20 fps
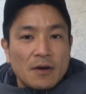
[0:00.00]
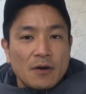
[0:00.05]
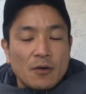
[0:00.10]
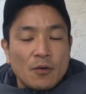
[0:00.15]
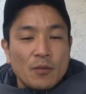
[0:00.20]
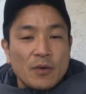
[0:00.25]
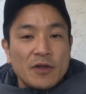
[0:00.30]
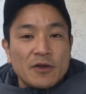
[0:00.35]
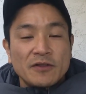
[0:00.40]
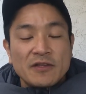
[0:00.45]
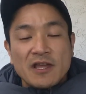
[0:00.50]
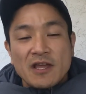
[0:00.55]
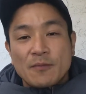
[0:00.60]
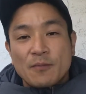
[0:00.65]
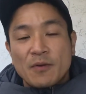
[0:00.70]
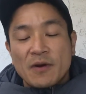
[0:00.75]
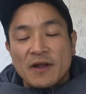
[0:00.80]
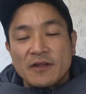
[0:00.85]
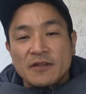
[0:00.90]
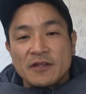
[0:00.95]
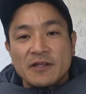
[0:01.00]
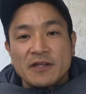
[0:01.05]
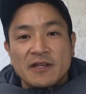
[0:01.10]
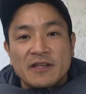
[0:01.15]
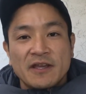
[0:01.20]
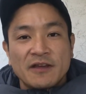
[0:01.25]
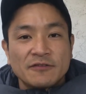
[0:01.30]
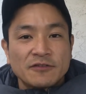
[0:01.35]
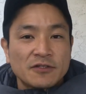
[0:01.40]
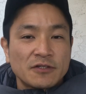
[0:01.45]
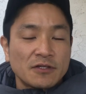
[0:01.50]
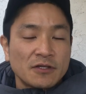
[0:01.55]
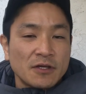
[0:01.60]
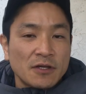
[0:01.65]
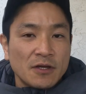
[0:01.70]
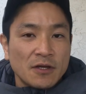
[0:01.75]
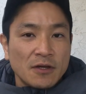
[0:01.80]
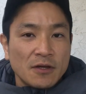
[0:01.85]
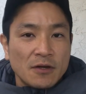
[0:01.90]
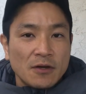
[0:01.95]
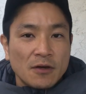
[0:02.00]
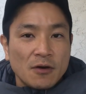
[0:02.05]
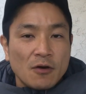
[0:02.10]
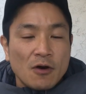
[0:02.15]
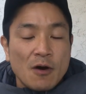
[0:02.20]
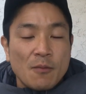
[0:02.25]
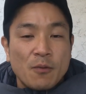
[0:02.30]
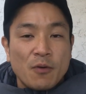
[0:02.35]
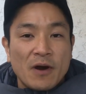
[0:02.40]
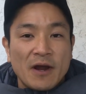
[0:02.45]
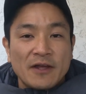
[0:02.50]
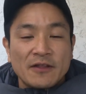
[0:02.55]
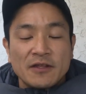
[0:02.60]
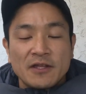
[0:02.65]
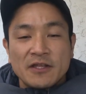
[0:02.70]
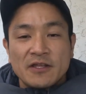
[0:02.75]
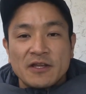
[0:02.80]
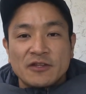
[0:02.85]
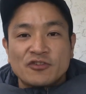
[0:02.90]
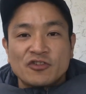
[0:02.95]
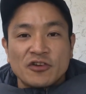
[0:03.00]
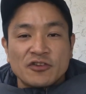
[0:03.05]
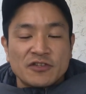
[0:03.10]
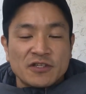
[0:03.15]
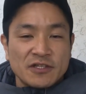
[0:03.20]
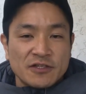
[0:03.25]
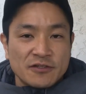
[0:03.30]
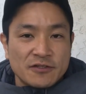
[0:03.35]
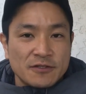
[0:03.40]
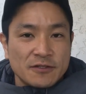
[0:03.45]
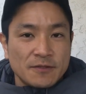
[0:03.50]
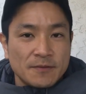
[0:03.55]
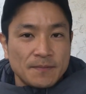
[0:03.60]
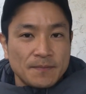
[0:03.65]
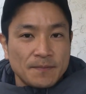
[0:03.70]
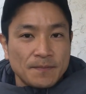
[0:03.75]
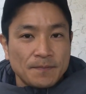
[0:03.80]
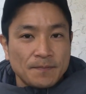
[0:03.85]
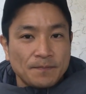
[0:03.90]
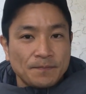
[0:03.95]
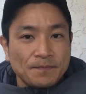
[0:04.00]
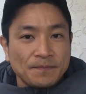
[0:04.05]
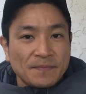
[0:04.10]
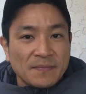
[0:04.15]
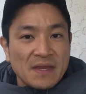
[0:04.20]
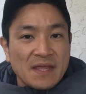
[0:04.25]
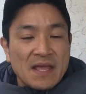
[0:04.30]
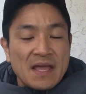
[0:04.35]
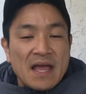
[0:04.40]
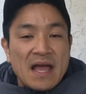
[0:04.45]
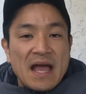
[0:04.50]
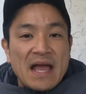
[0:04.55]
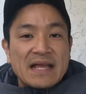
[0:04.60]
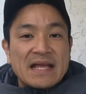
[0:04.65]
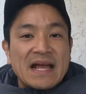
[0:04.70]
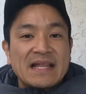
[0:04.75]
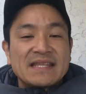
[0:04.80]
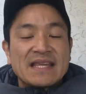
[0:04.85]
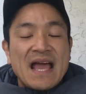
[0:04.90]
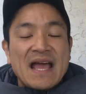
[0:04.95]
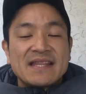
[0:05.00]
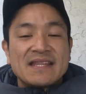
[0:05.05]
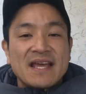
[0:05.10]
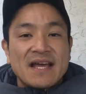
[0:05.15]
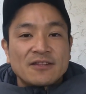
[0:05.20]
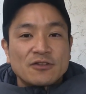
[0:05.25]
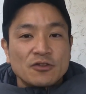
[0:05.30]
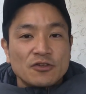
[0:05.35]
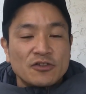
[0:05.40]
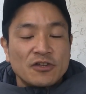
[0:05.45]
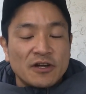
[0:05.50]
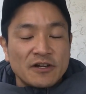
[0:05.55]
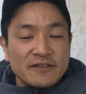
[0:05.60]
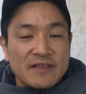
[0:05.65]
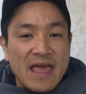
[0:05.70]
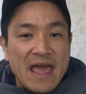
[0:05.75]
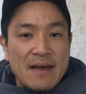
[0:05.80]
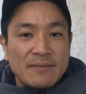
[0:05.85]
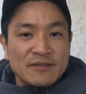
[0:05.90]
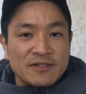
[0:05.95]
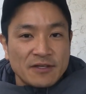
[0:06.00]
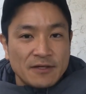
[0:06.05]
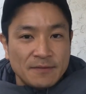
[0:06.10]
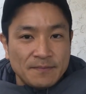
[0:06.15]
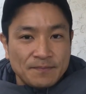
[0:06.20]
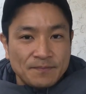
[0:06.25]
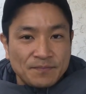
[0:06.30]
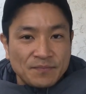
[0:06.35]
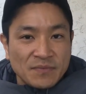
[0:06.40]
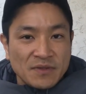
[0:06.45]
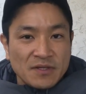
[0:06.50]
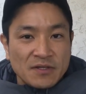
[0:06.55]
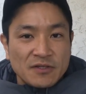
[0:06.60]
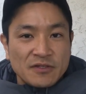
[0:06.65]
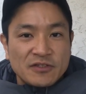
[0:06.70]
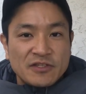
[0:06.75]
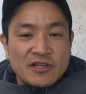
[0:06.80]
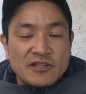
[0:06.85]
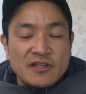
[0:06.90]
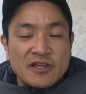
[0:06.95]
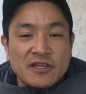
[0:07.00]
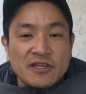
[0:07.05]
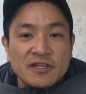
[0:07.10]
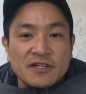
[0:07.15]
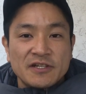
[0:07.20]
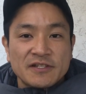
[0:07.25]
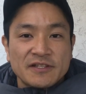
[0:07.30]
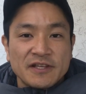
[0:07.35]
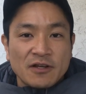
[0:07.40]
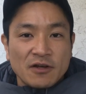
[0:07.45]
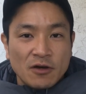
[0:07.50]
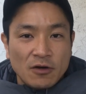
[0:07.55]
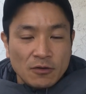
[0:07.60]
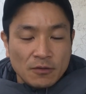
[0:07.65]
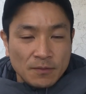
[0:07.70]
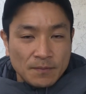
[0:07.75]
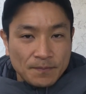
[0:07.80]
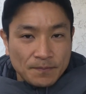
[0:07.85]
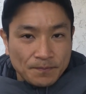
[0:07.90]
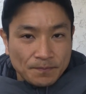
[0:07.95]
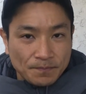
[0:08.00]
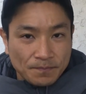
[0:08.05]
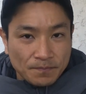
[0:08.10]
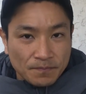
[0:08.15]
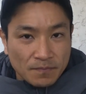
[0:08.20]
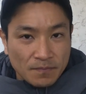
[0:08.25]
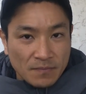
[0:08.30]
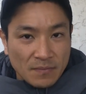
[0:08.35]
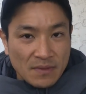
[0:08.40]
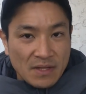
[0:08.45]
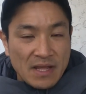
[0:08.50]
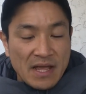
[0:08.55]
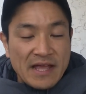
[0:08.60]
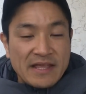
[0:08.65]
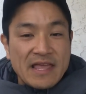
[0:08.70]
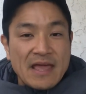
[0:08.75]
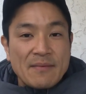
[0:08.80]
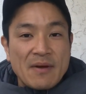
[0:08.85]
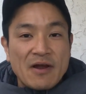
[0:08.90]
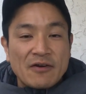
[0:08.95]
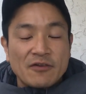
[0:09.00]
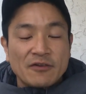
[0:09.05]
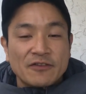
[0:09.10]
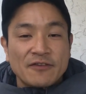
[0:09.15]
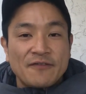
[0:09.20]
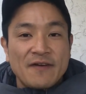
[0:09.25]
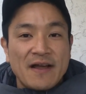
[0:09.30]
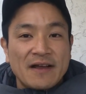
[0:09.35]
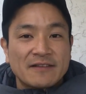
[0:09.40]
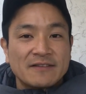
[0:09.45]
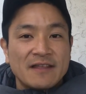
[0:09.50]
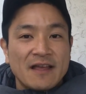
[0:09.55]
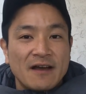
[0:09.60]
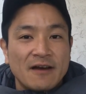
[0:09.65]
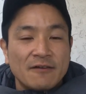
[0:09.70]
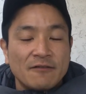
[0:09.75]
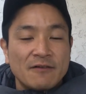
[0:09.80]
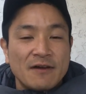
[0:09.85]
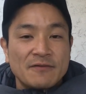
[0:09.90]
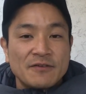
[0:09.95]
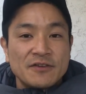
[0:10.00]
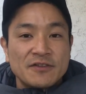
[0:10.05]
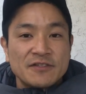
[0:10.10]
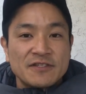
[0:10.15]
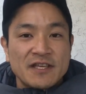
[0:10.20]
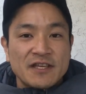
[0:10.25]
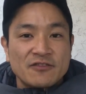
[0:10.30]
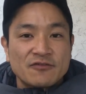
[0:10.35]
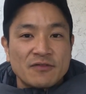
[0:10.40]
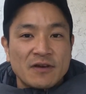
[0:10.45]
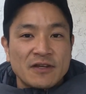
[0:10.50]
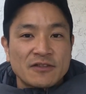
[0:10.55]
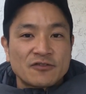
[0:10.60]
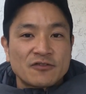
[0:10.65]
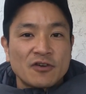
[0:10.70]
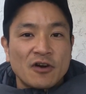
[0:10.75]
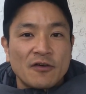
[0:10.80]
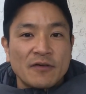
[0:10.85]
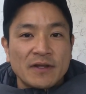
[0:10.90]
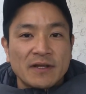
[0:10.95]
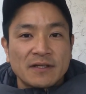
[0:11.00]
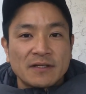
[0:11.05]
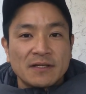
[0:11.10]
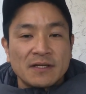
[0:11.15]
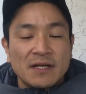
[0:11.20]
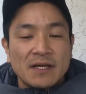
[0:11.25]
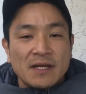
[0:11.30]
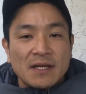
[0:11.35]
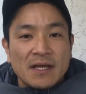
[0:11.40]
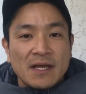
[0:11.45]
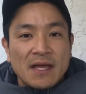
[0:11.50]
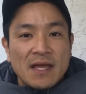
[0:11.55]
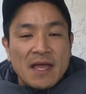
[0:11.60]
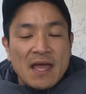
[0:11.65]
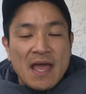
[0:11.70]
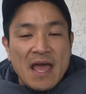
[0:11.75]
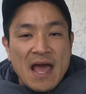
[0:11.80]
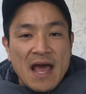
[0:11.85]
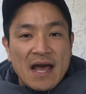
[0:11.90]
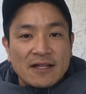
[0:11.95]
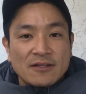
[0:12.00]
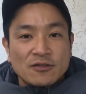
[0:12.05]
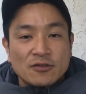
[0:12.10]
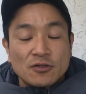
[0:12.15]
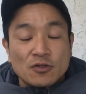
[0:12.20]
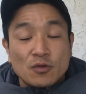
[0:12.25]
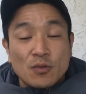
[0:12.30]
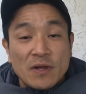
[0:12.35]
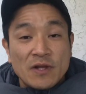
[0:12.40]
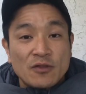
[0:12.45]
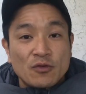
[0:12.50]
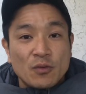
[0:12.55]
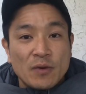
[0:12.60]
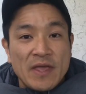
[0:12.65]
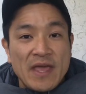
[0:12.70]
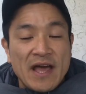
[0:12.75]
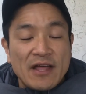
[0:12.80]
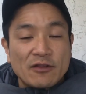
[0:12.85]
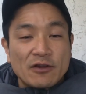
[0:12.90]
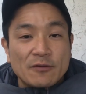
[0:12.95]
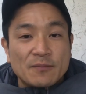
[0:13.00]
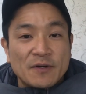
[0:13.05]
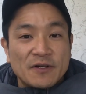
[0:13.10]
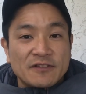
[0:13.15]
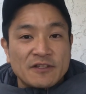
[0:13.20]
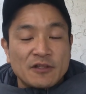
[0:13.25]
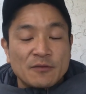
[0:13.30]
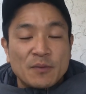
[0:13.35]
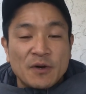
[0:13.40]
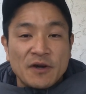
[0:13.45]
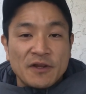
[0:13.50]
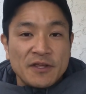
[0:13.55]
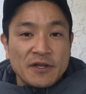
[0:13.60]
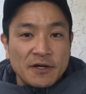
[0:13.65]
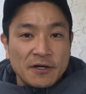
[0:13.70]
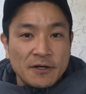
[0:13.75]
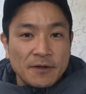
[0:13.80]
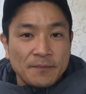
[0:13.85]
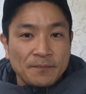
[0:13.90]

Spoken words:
Will you take pride in your gift or pride in your choices? I got the idea to start Amazon 16 years ago. I came across the fact that web usage was growing at 2300% per year.